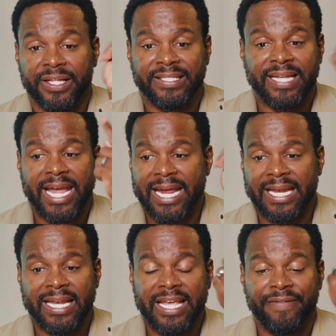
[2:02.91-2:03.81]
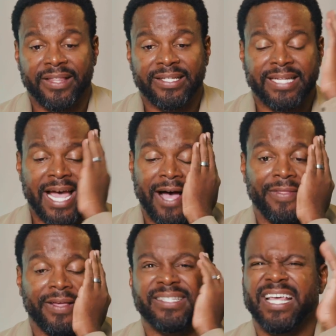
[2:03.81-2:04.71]
the state and even the
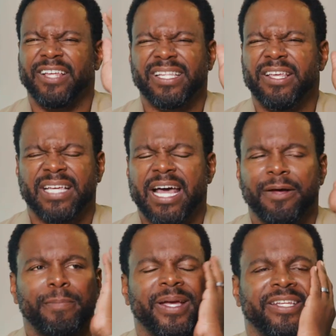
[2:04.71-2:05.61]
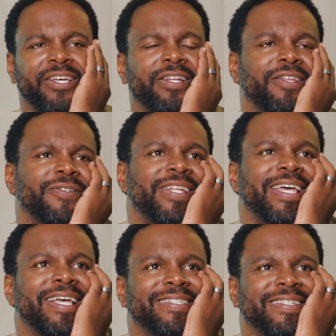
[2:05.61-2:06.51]
South, because that is kind of a big deal in those
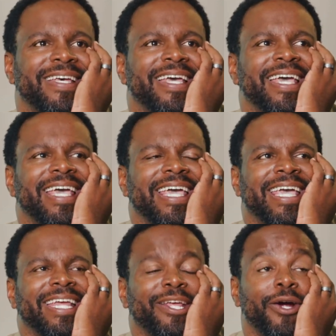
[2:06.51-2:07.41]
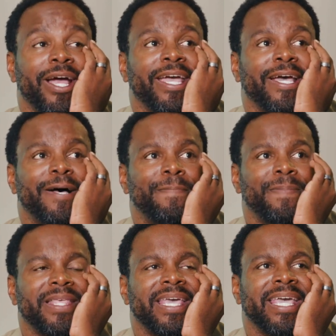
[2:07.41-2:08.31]
days. And here I
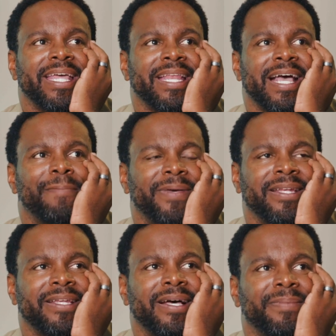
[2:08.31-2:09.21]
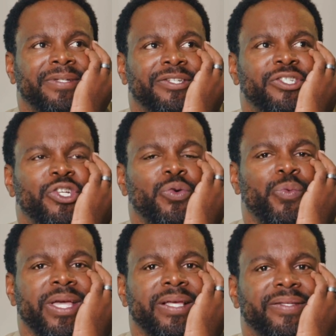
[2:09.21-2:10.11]
am, and I'm getting up to two
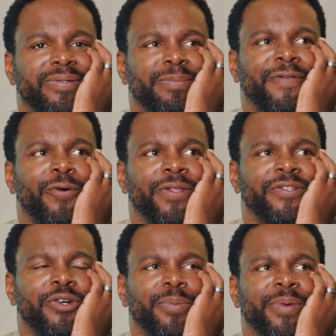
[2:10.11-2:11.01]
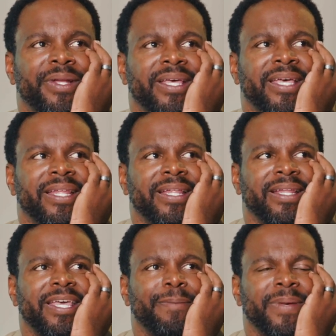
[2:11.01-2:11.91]
weeks before the sermon, and
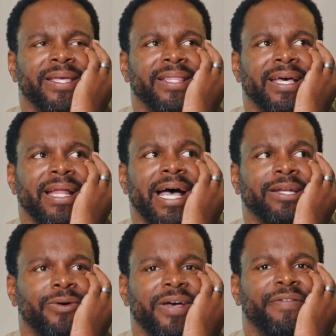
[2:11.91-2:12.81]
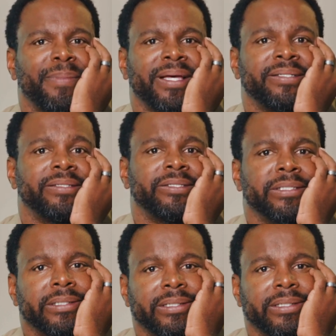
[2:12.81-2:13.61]
it hit me that I don't have a message.